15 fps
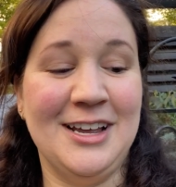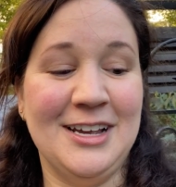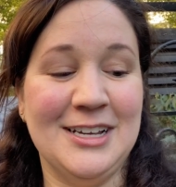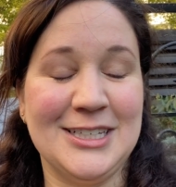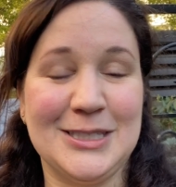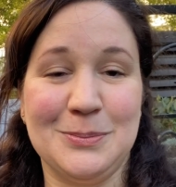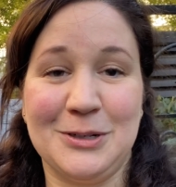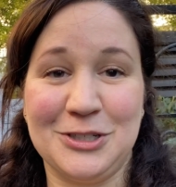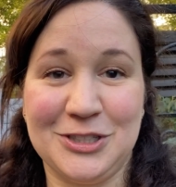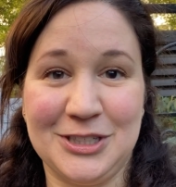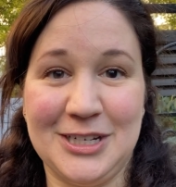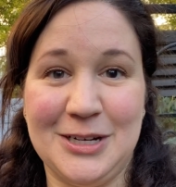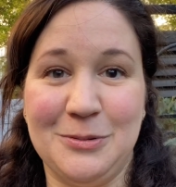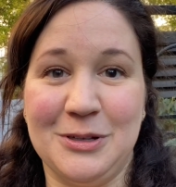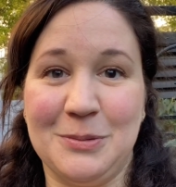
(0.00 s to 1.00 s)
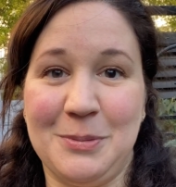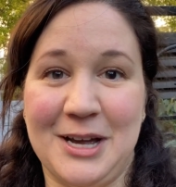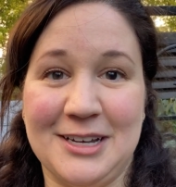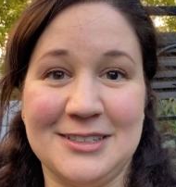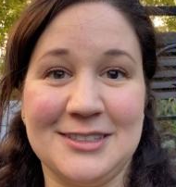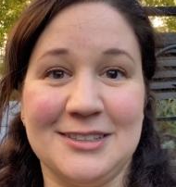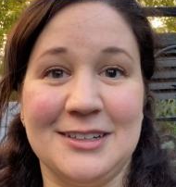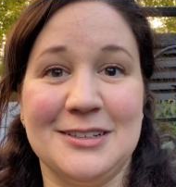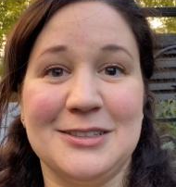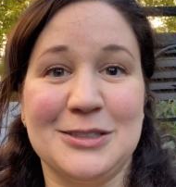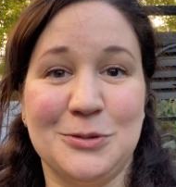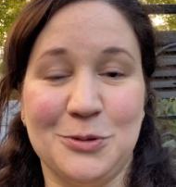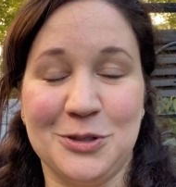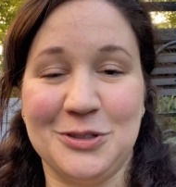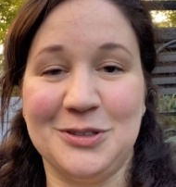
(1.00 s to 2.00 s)
especially with pests like
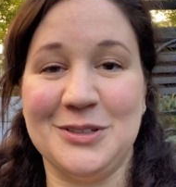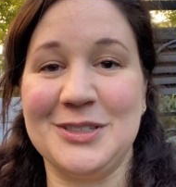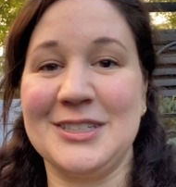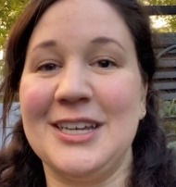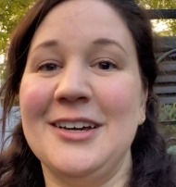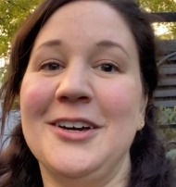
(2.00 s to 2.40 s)
squirrels